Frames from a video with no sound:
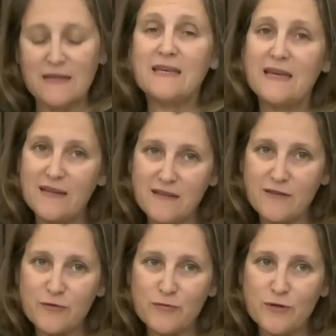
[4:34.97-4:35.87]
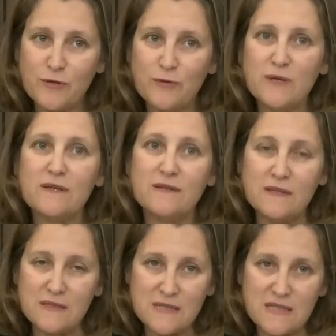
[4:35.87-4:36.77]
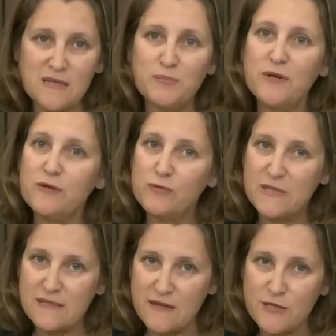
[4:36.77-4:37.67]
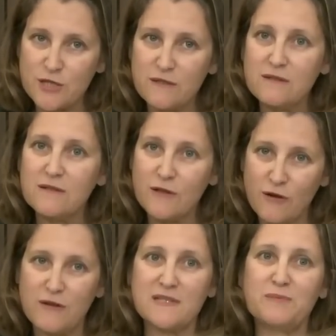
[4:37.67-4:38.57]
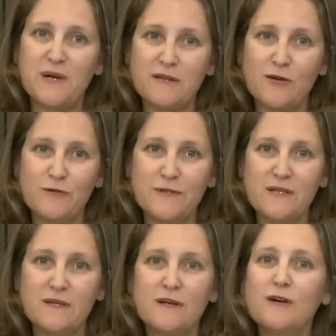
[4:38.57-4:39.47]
Getting through the deep recession caused by COVID